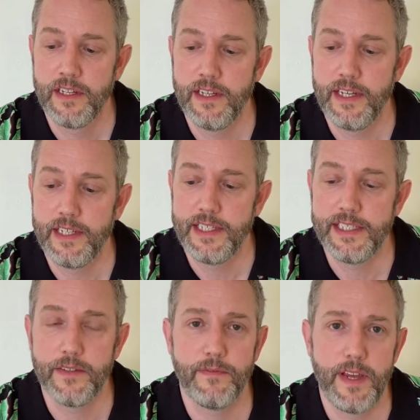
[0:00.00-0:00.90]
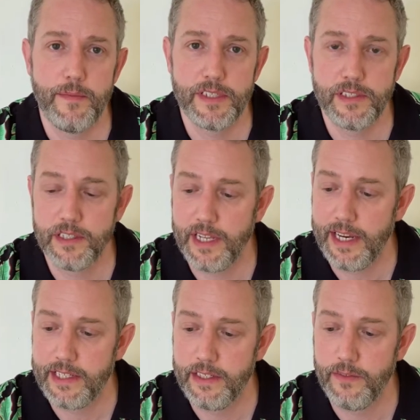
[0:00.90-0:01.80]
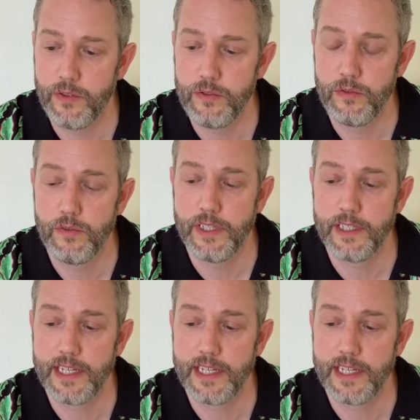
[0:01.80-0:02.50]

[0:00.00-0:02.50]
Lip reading: And he's a famous detective who